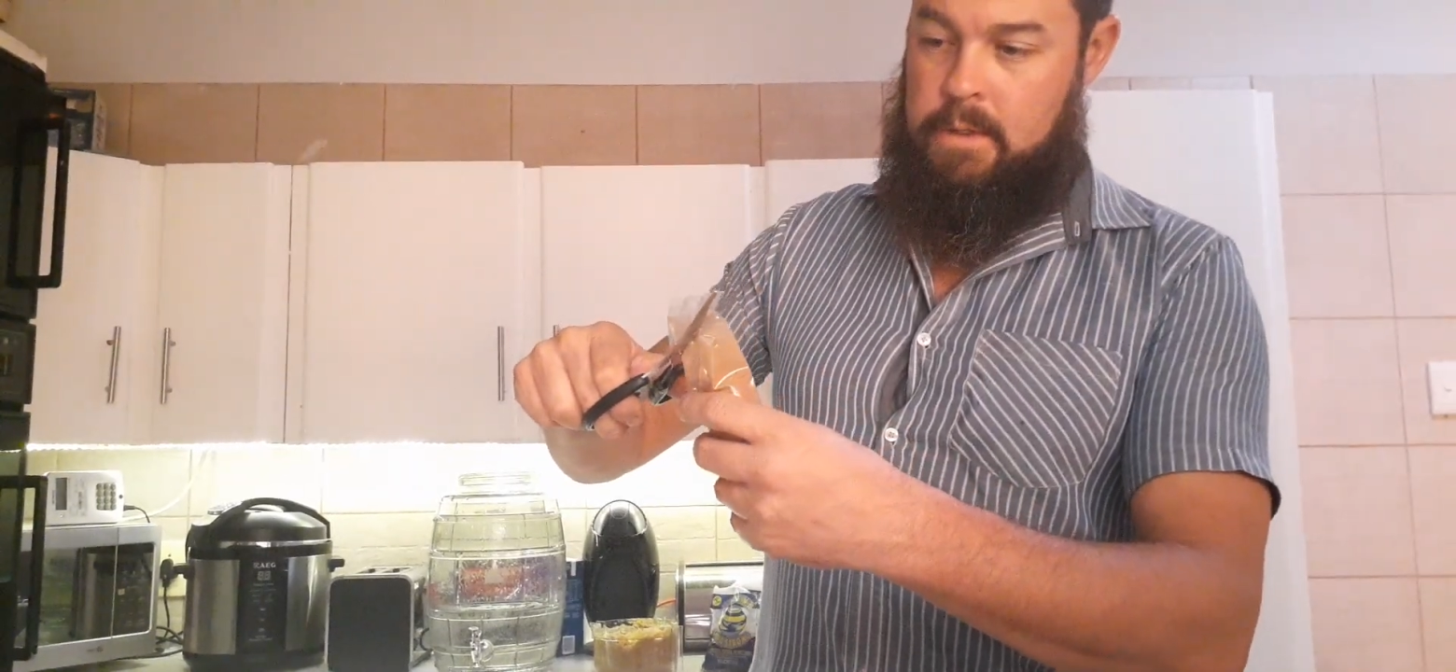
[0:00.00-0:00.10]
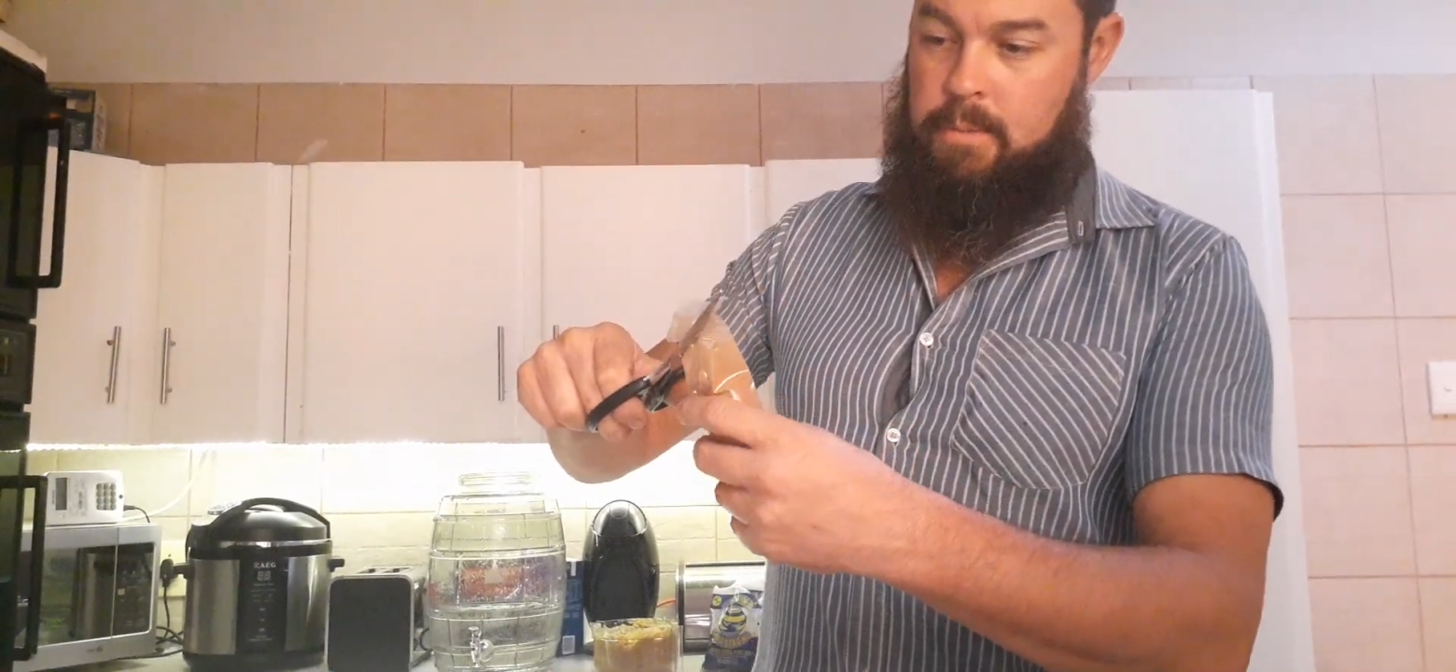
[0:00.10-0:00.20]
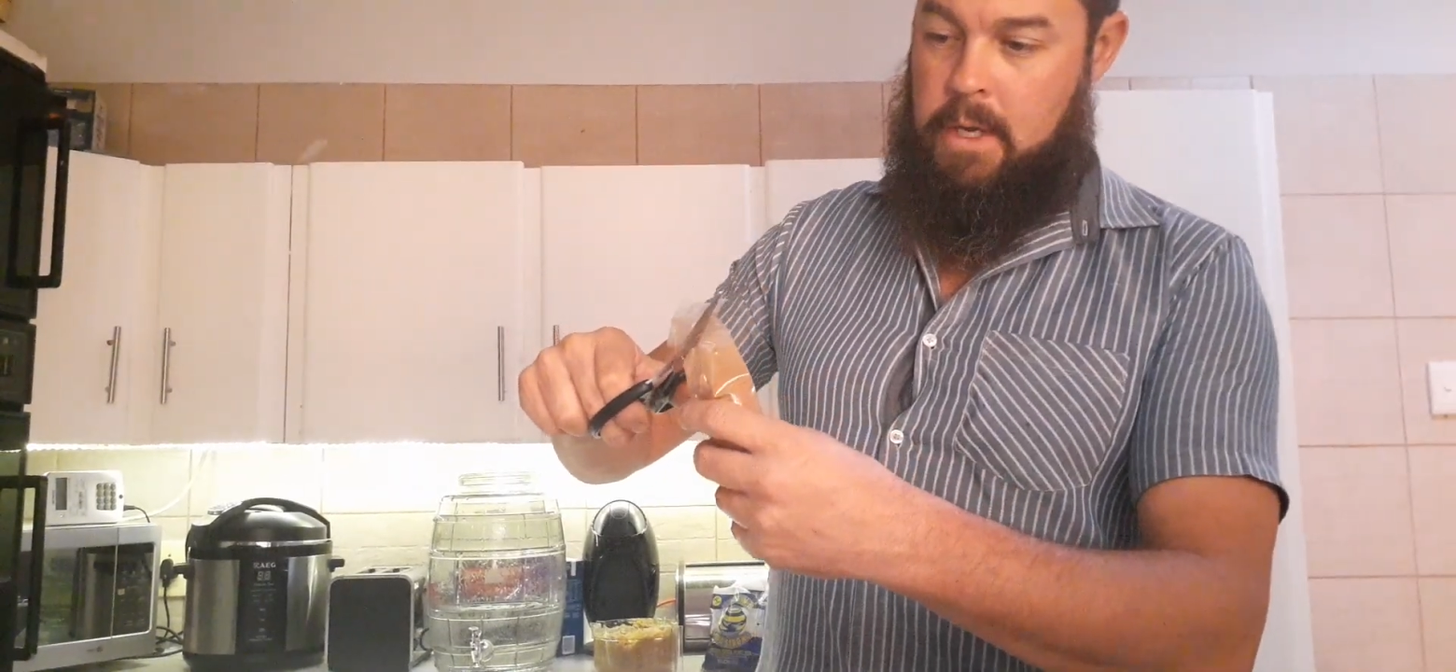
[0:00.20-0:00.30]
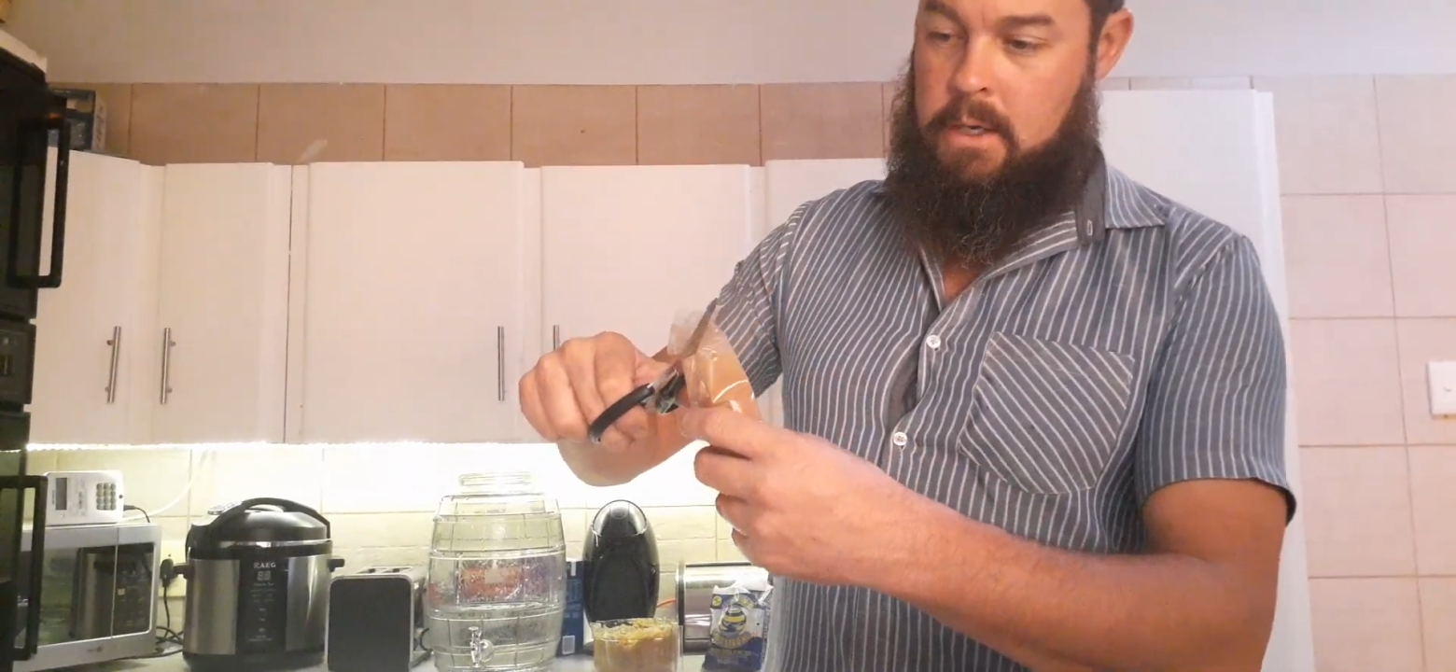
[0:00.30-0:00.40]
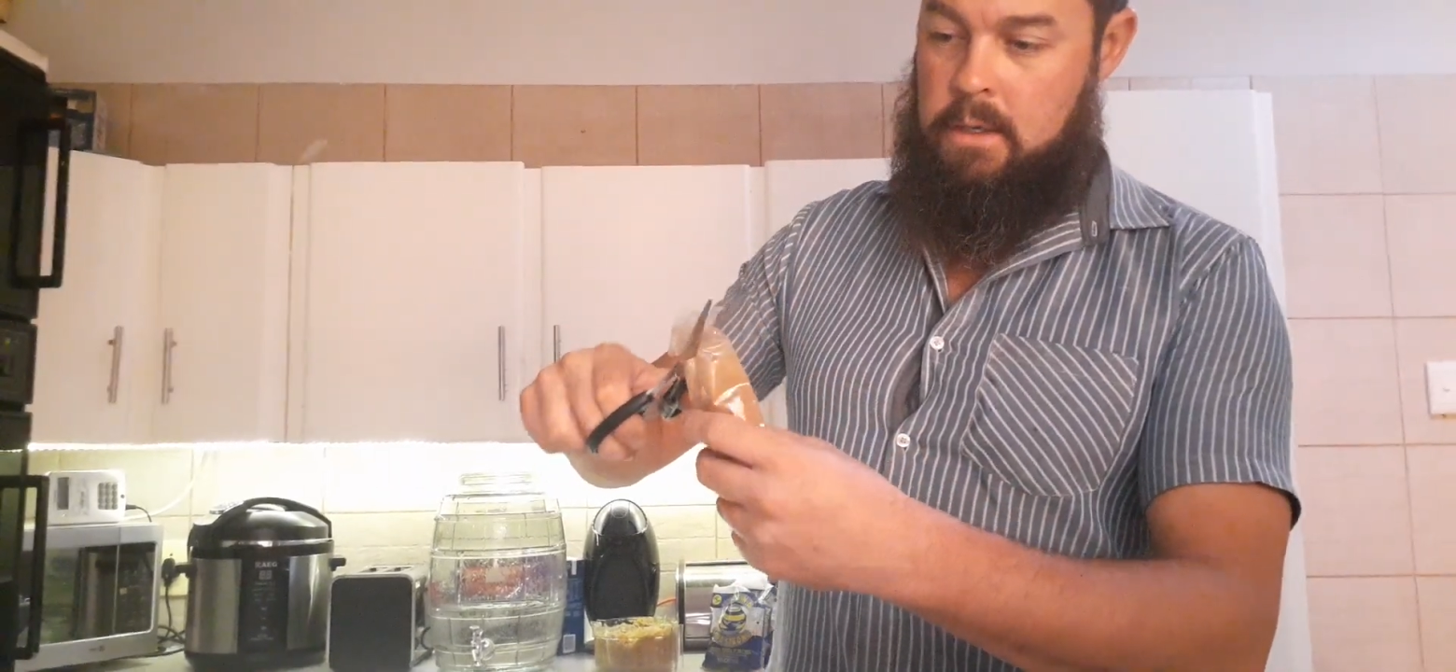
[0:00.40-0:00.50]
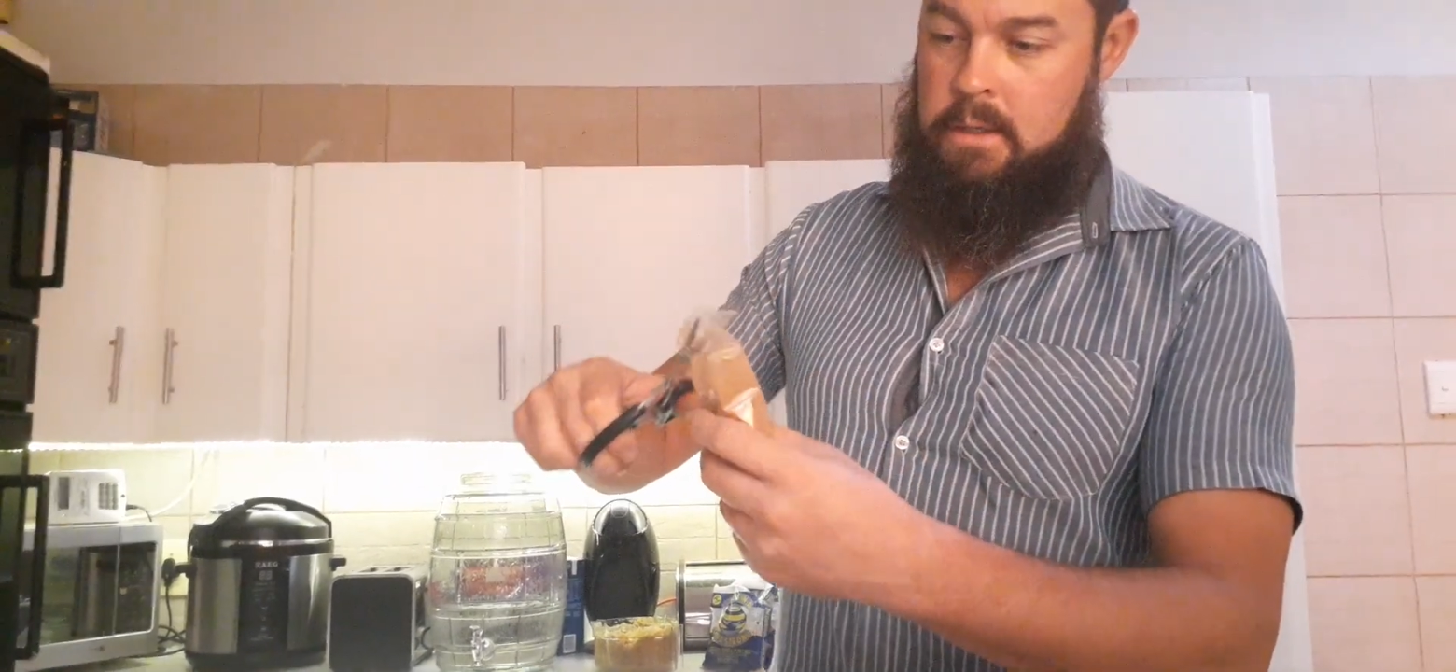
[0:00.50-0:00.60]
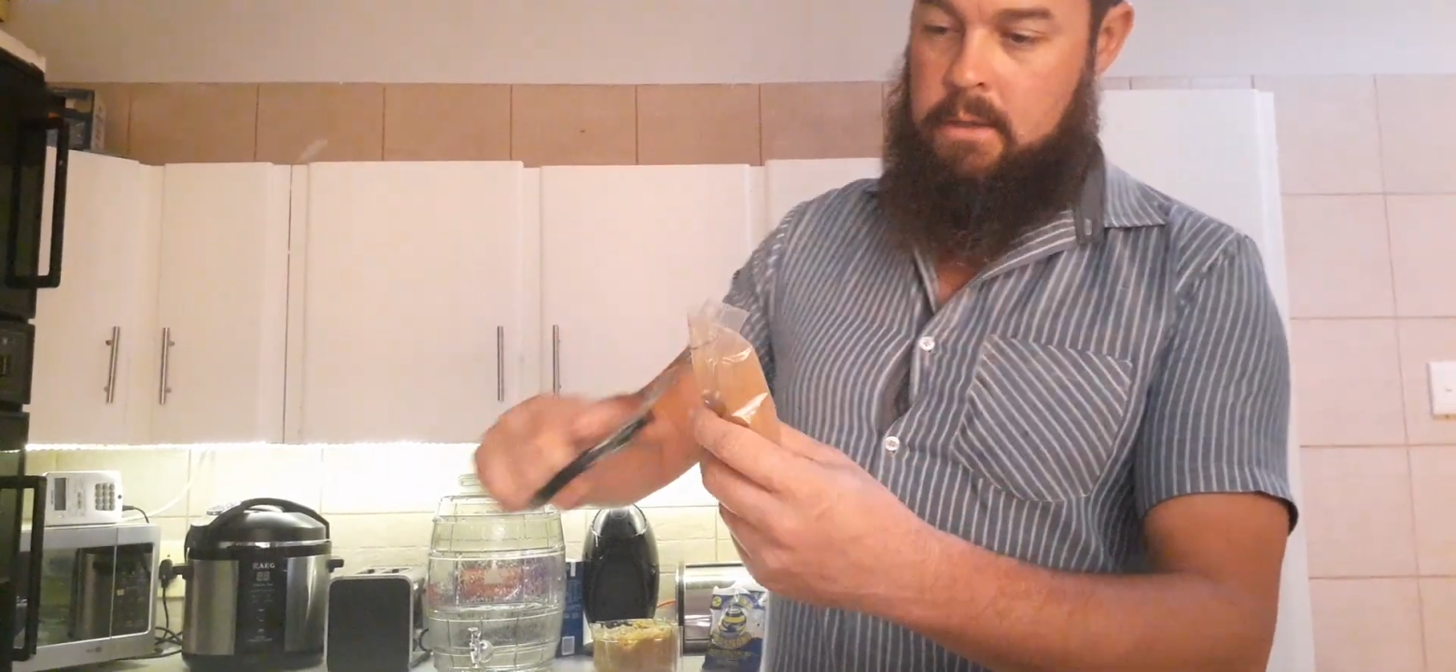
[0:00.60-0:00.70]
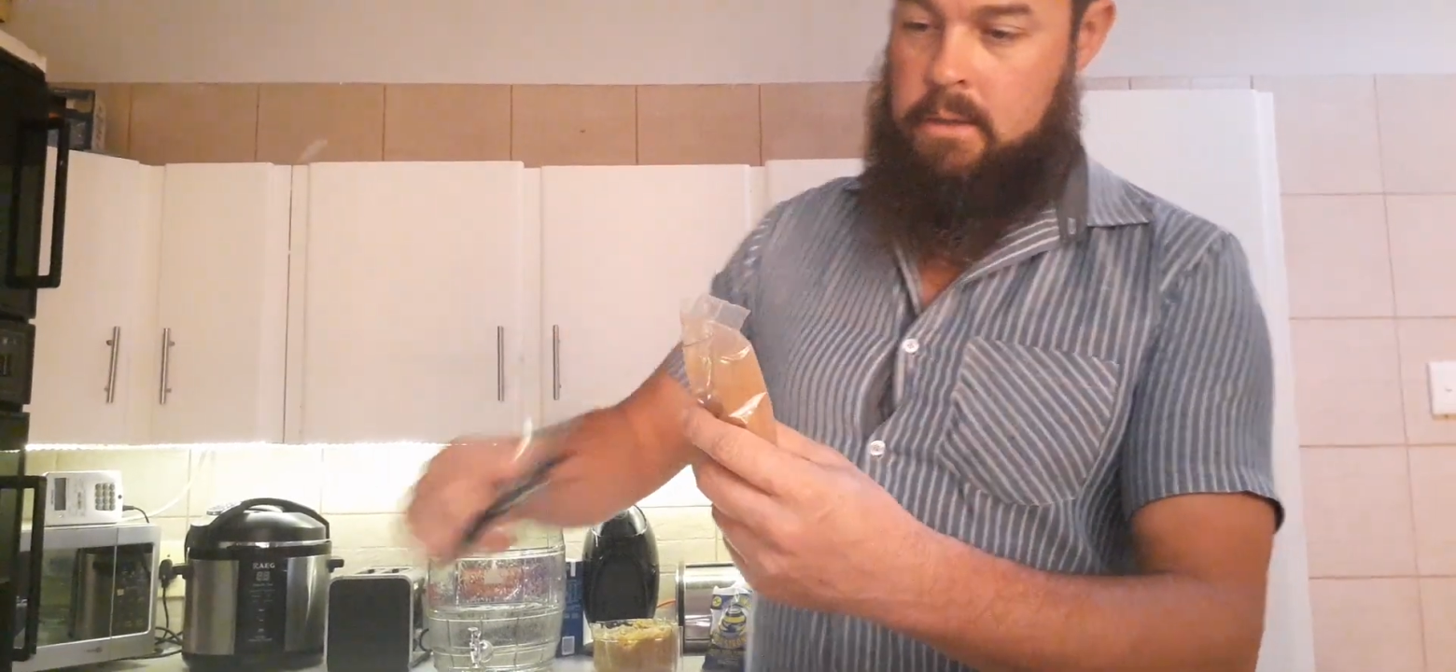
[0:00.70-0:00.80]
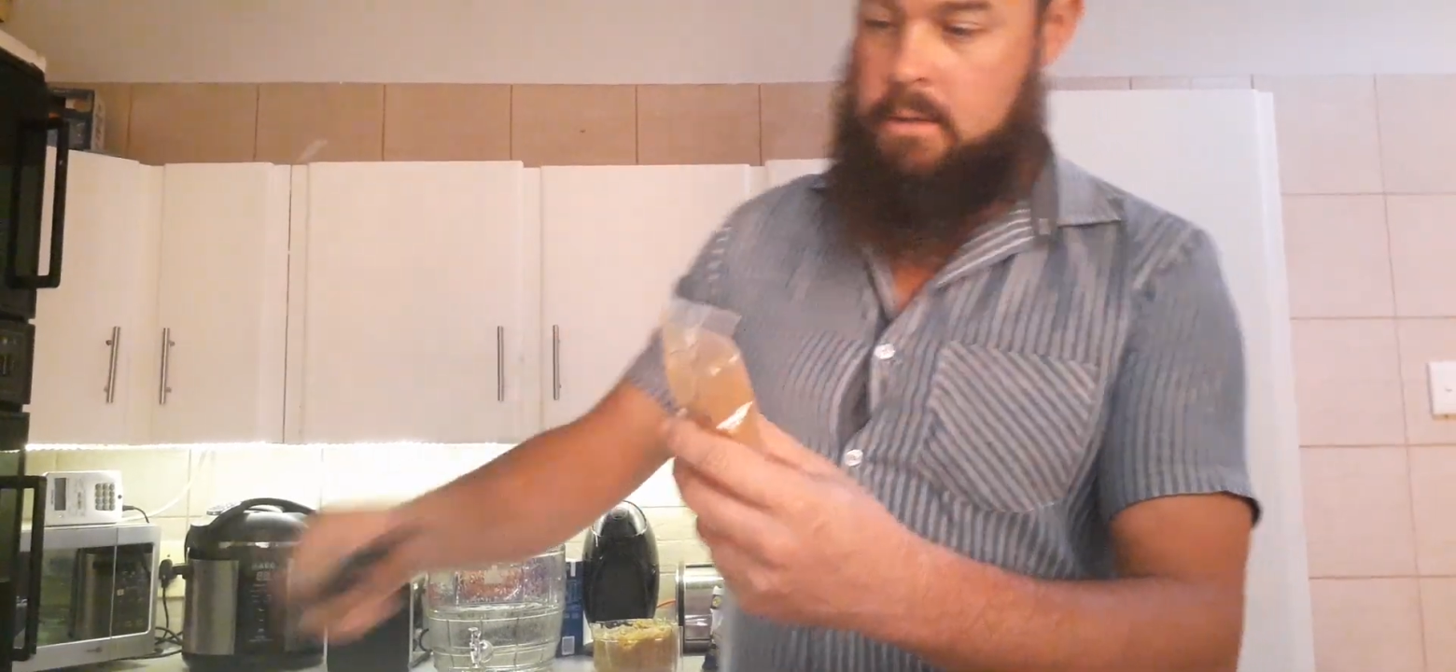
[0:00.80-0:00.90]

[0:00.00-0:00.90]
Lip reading: packet